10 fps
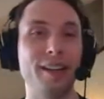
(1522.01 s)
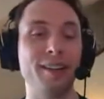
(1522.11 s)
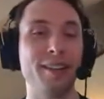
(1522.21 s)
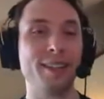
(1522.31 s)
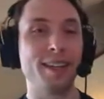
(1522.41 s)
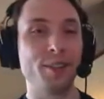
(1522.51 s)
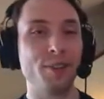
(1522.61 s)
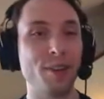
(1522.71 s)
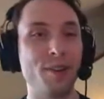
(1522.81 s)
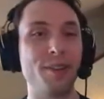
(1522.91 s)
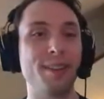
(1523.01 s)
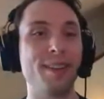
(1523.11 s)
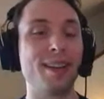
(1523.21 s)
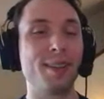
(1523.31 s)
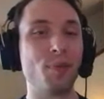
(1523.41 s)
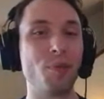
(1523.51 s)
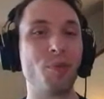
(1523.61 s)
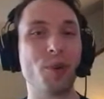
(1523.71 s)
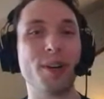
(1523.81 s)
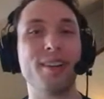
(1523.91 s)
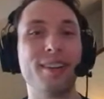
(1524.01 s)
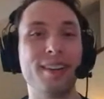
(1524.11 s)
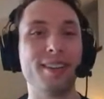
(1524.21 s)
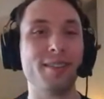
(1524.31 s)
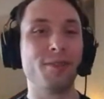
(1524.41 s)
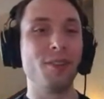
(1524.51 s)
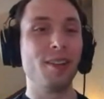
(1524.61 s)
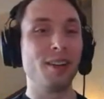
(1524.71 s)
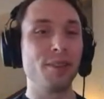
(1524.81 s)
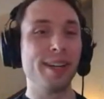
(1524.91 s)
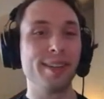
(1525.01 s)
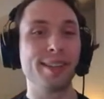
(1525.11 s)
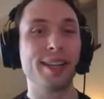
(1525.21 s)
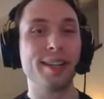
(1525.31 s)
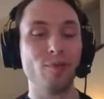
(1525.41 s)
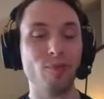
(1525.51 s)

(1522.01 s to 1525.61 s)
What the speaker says: because as you know, it's not a simple port, it's a full-on redesign.